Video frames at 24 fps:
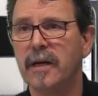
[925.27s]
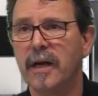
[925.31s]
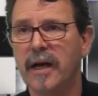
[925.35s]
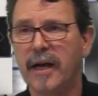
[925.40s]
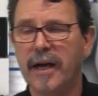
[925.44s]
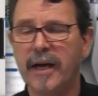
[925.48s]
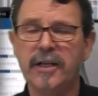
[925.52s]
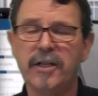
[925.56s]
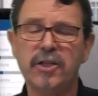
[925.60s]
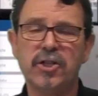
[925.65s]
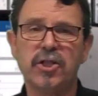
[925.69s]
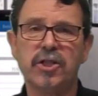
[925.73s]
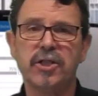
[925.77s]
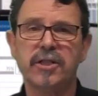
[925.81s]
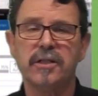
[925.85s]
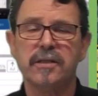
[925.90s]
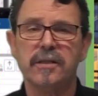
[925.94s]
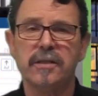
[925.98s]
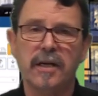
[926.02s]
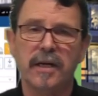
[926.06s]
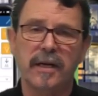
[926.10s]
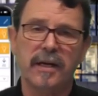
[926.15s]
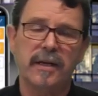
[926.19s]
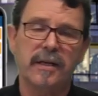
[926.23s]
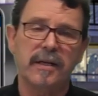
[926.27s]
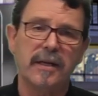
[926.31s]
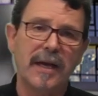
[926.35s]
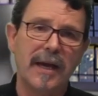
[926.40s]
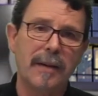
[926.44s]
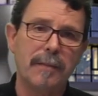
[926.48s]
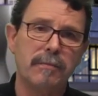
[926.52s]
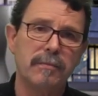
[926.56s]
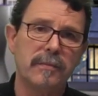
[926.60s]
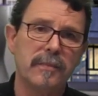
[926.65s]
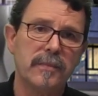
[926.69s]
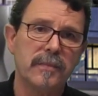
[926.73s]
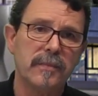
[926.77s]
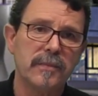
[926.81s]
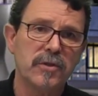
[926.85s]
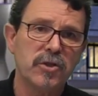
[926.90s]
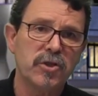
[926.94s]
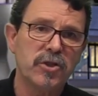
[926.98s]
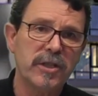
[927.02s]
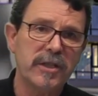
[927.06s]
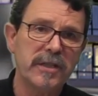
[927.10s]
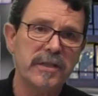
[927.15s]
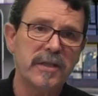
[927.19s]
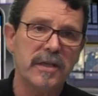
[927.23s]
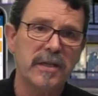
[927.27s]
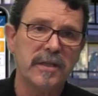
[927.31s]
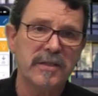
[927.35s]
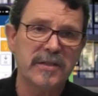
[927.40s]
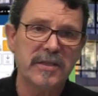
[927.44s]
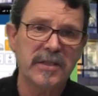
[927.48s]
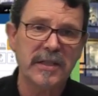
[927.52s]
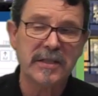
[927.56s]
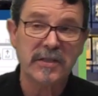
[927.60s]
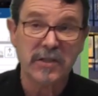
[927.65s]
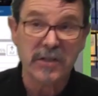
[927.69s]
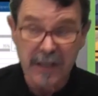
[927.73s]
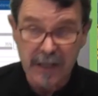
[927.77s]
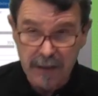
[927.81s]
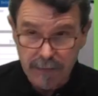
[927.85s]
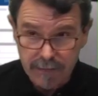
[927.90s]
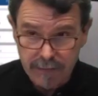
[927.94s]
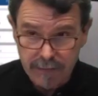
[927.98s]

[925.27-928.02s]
HMG60,